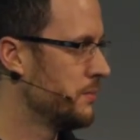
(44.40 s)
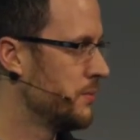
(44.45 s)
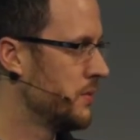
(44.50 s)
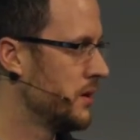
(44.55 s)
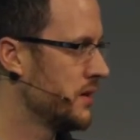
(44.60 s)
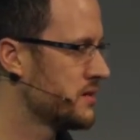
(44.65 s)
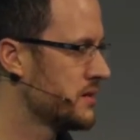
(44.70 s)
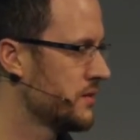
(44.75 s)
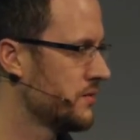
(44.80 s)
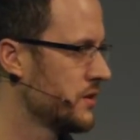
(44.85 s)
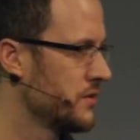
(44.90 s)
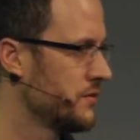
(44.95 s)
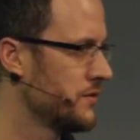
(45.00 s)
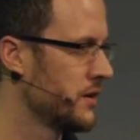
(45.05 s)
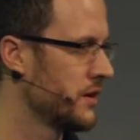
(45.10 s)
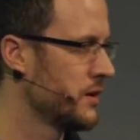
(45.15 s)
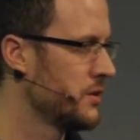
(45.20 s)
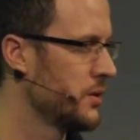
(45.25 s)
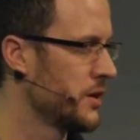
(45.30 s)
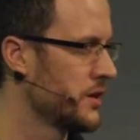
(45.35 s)
let's have a
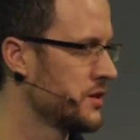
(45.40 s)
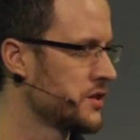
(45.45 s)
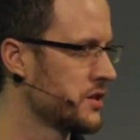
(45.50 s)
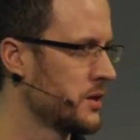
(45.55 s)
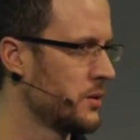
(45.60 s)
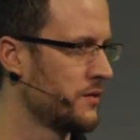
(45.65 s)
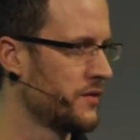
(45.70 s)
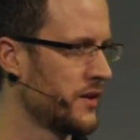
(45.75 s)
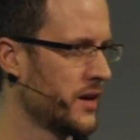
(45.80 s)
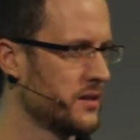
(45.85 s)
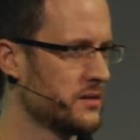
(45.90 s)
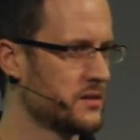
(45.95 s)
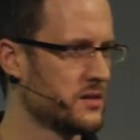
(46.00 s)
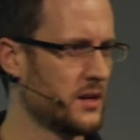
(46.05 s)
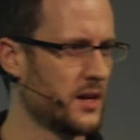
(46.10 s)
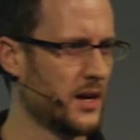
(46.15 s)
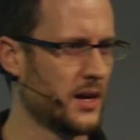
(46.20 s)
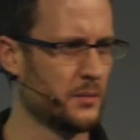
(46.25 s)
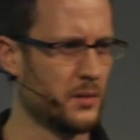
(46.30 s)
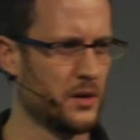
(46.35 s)
very quick show of hands.
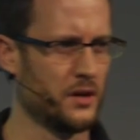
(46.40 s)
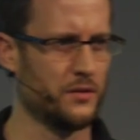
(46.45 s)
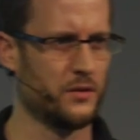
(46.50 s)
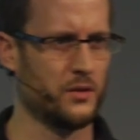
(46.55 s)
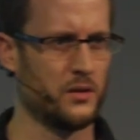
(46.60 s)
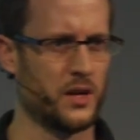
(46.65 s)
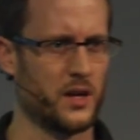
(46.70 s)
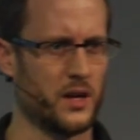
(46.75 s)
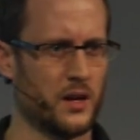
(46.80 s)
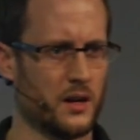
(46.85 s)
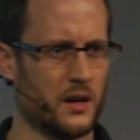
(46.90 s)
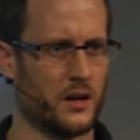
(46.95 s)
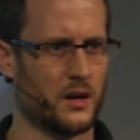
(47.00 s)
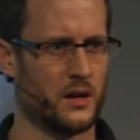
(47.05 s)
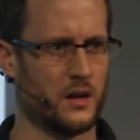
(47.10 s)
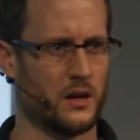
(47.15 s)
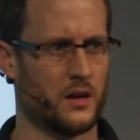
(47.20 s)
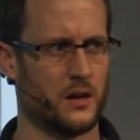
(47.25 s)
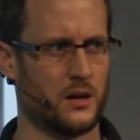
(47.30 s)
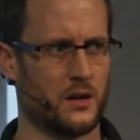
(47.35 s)
And how many of you here
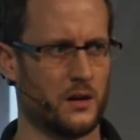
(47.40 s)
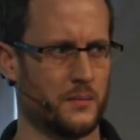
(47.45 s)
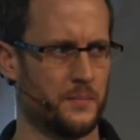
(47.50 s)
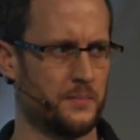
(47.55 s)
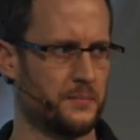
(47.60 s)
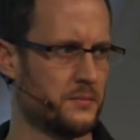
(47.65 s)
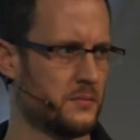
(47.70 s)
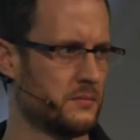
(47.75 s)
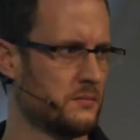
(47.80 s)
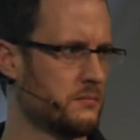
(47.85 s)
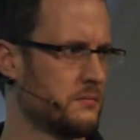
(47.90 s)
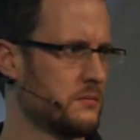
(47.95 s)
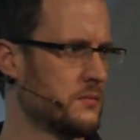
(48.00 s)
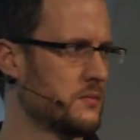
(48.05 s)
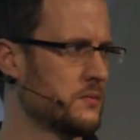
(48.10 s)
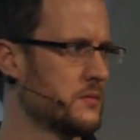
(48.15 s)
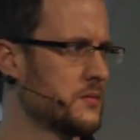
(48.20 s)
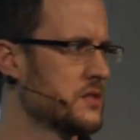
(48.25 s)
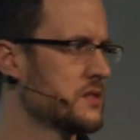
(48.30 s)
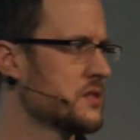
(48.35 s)
are
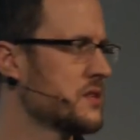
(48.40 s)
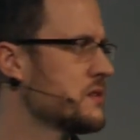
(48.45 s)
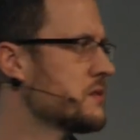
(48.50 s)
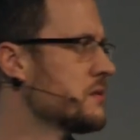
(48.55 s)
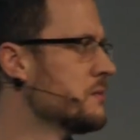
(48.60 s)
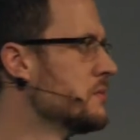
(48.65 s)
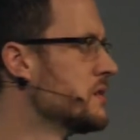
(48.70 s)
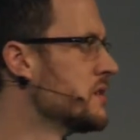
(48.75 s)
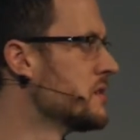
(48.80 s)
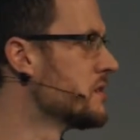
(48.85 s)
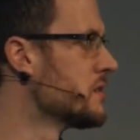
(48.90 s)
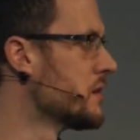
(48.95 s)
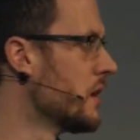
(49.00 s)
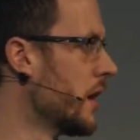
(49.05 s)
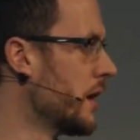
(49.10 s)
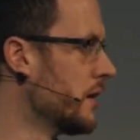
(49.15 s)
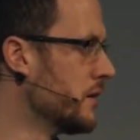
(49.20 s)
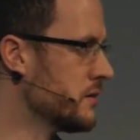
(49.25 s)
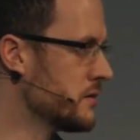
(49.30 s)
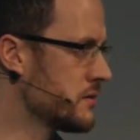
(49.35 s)
system
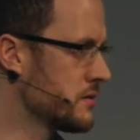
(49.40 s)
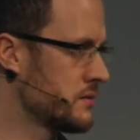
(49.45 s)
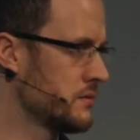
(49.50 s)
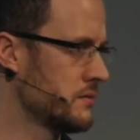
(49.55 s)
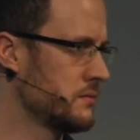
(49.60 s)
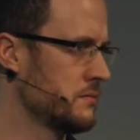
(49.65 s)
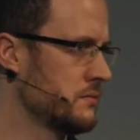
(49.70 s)
designers?